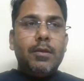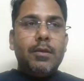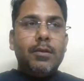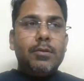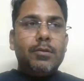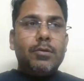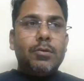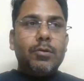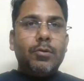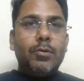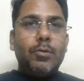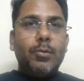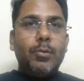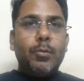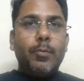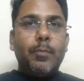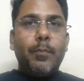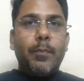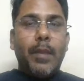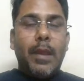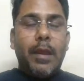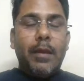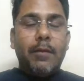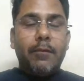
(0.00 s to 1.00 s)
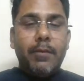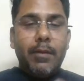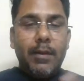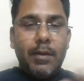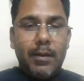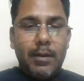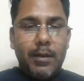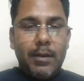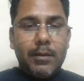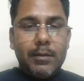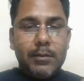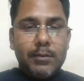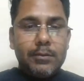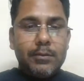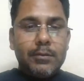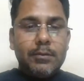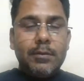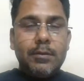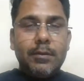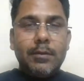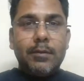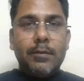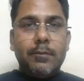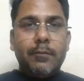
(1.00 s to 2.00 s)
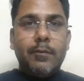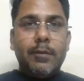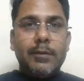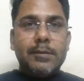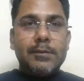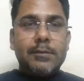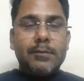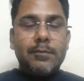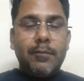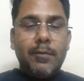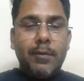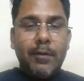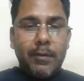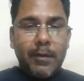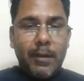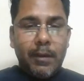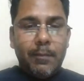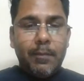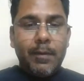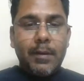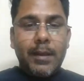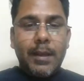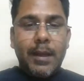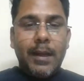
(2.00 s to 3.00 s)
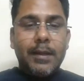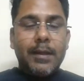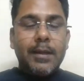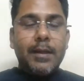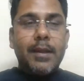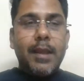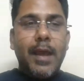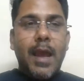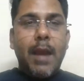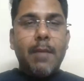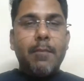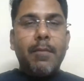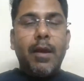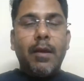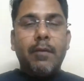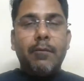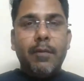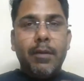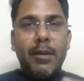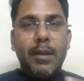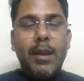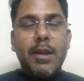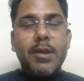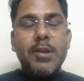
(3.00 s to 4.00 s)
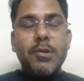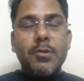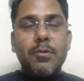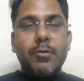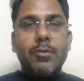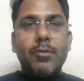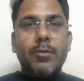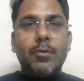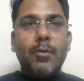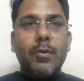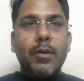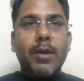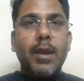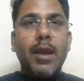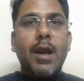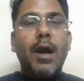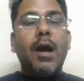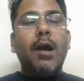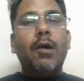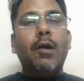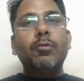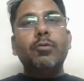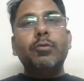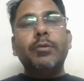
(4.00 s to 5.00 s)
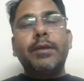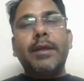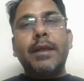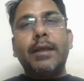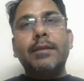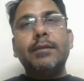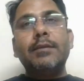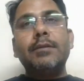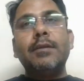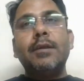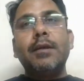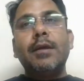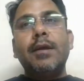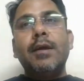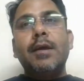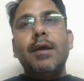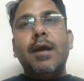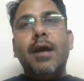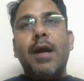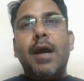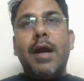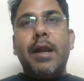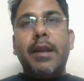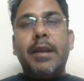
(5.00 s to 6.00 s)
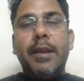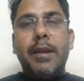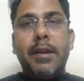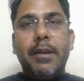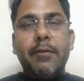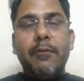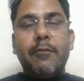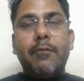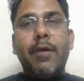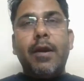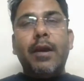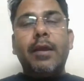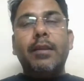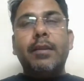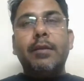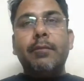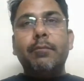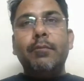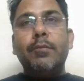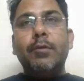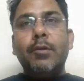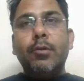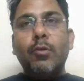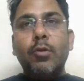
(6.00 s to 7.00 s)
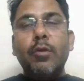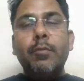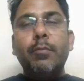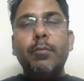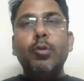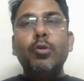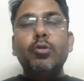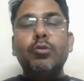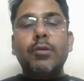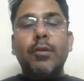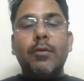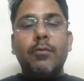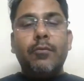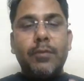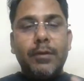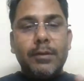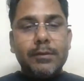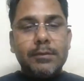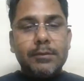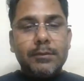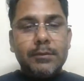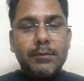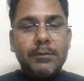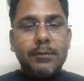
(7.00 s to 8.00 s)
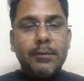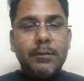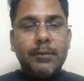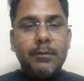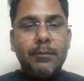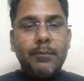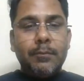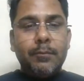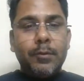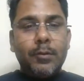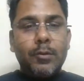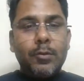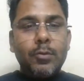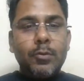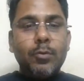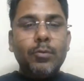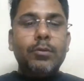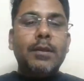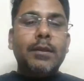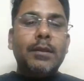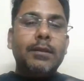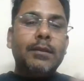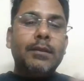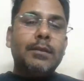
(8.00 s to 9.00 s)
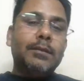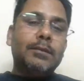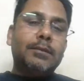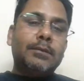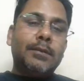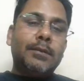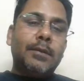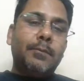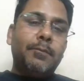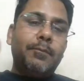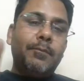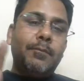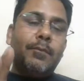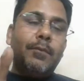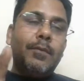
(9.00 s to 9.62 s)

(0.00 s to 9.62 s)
So I will I will get a time, I will let you know okay how you can identify the good mutual funds through the sub